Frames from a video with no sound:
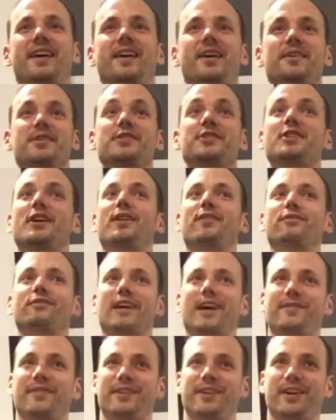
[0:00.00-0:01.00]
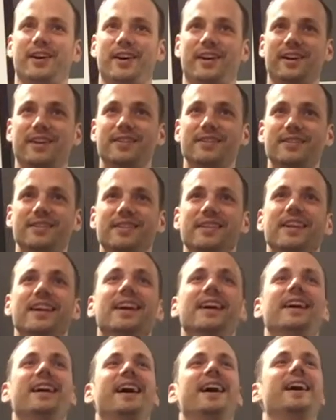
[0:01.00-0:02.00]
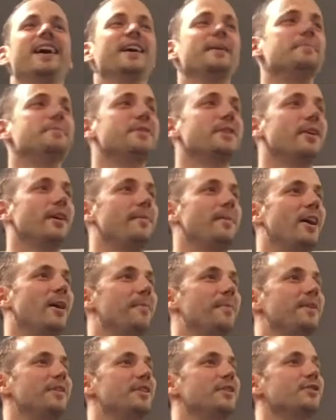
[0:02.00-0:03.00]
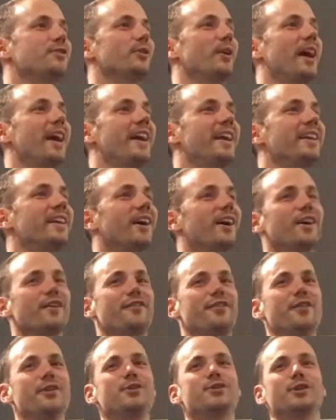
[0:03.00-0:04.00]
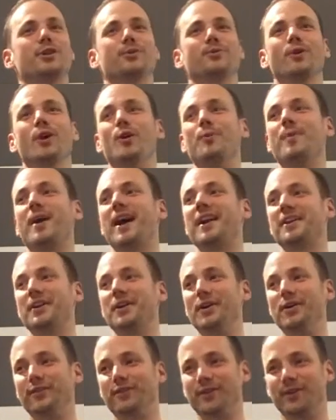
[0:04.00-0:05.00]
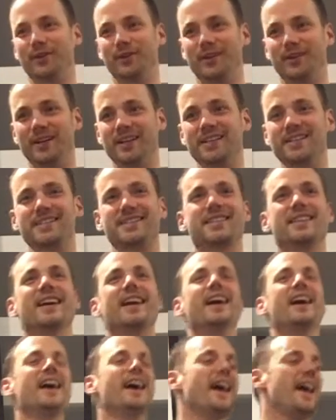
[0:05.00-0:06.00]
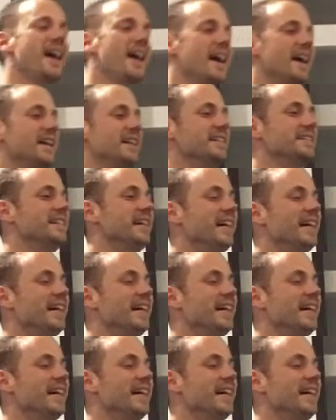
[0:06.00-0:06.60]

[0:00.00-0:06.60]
on self-driving cars. So I'm helping to train our future robot overlords. And